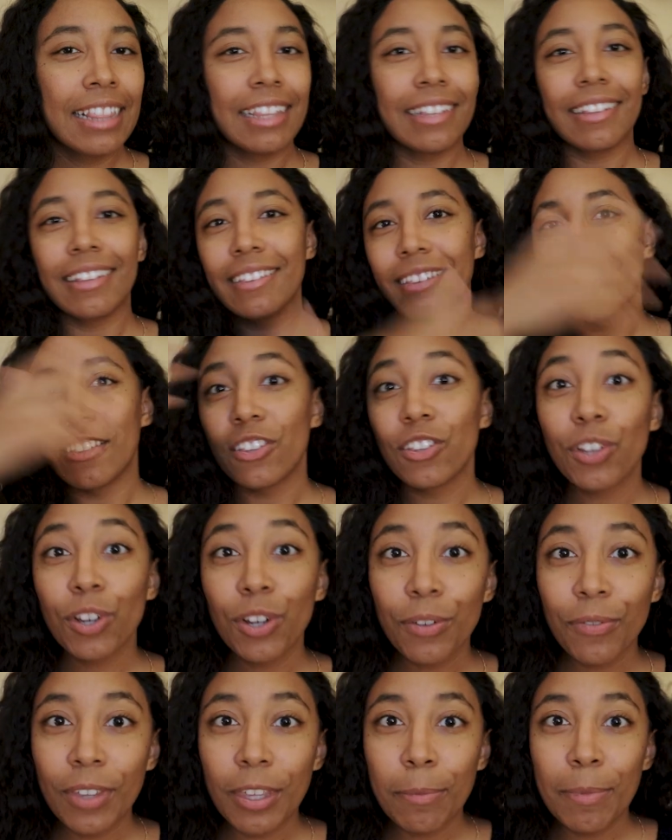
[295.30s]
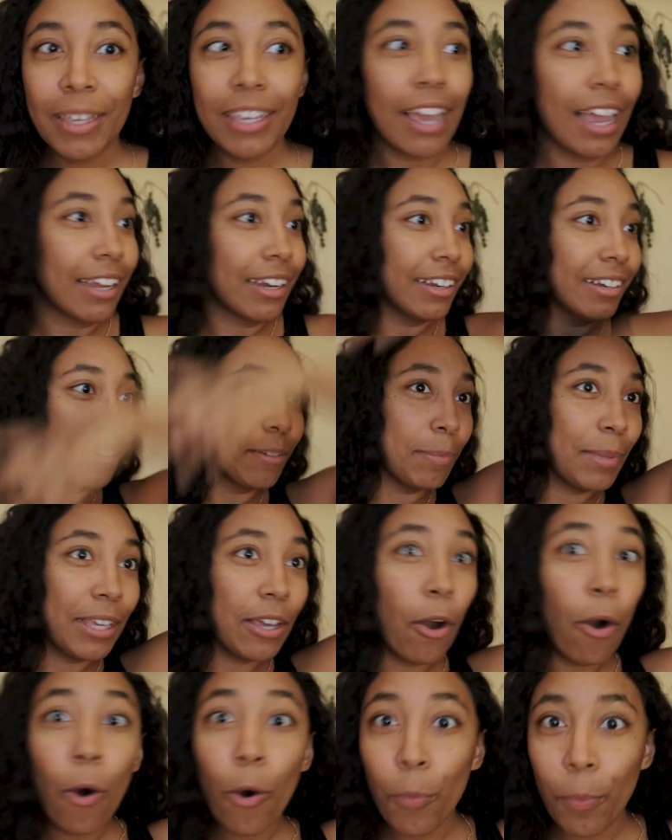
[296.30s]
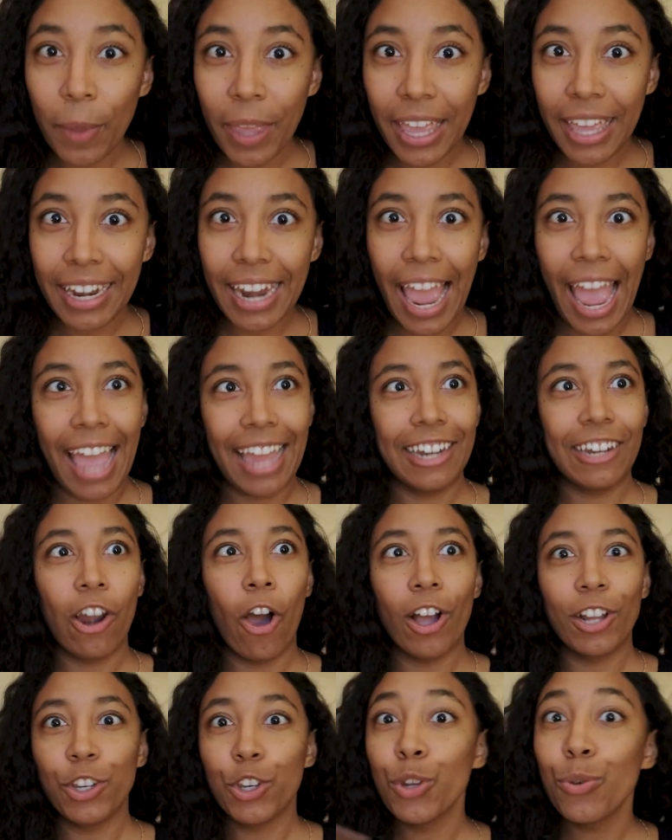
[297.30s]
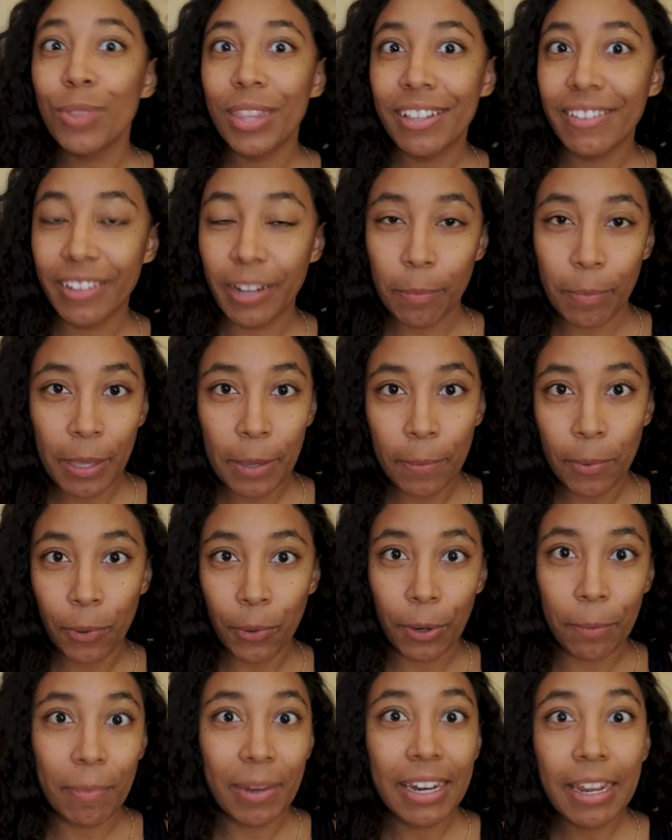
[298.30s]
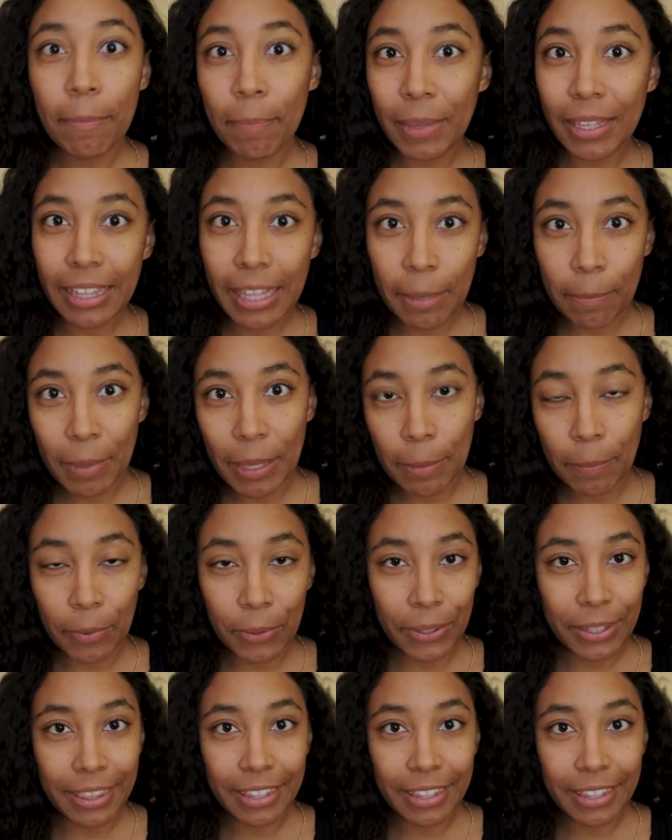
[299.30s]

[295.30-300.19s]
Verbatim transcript: this isn't serving me, I need to be open and not do this to people or manipulate people